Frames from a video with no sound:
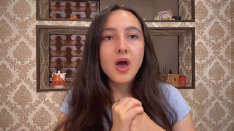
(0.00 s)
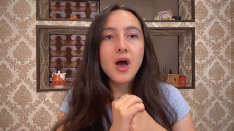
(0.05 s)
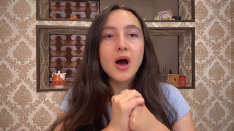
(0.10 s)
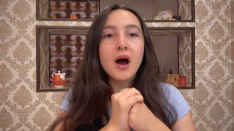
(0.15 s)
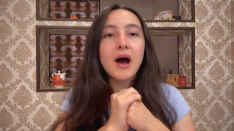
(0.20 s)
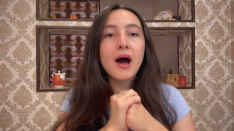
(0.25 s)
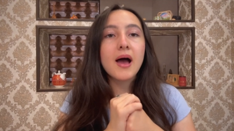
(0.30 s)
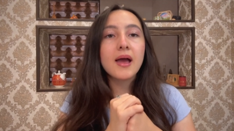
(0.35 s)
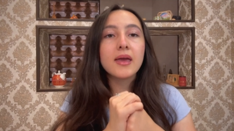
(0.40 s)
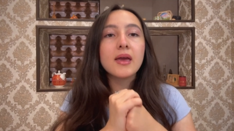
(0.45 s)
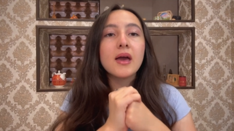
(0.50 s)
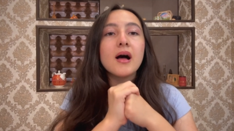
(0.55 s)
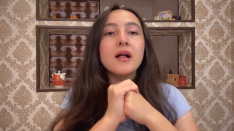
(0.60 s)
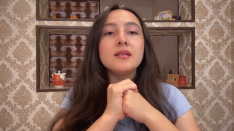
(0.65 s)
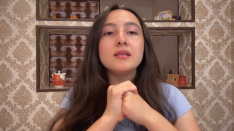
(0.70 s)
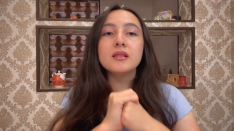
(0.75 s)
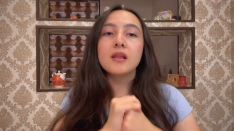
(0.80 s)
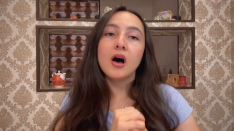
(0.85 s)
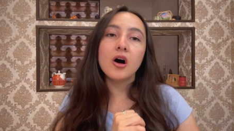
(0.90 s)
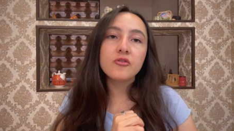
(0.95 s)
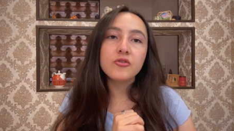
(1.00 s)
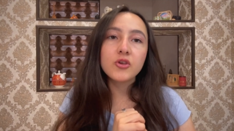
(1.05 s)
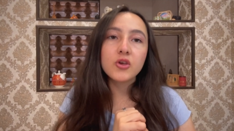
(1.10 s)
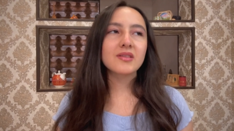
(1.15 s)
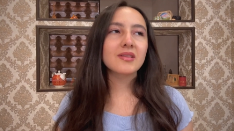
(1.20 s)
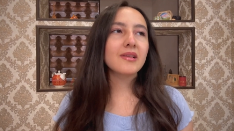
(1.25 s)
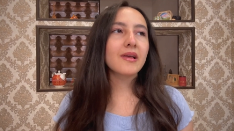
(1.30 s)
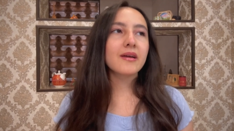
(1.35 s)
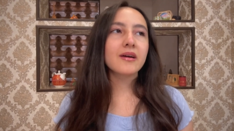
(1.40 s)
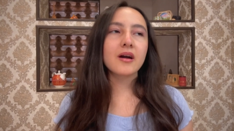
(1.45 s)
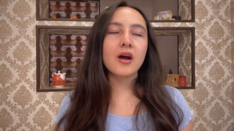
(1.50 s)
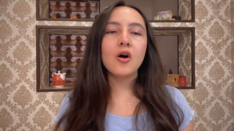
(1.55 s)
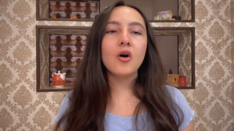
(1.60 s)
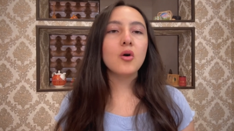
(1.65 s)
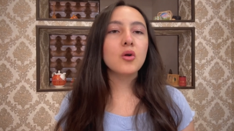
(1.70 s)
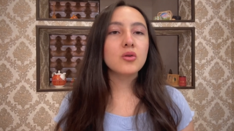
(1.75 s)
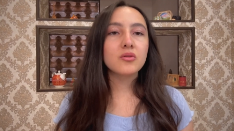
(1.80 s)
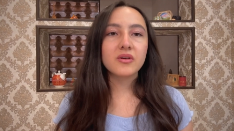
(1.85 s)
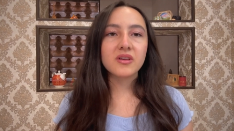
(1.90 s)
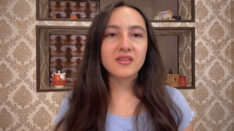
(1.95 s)
I love you. It's like I
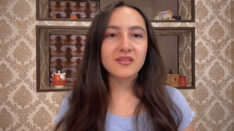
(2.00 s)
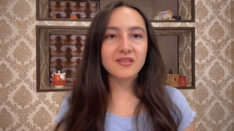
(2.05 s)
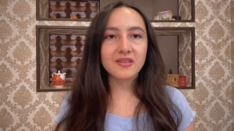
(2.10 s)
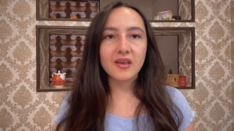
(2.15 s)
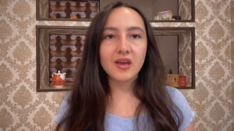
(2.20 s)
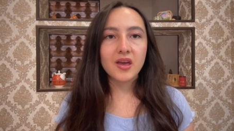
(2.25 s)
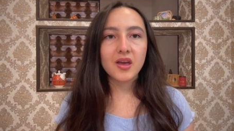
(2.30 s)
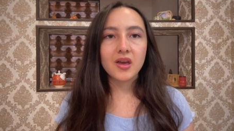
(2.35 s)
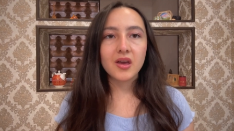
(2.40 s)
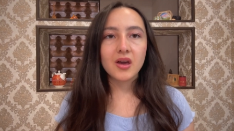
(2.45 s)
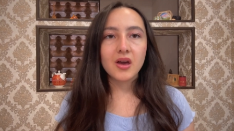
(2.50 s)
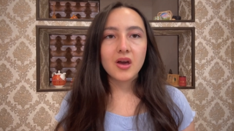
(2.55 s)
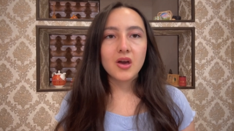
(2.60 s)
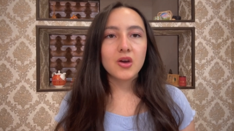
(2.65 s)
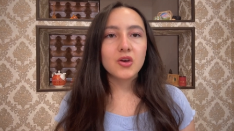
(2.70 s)
always say,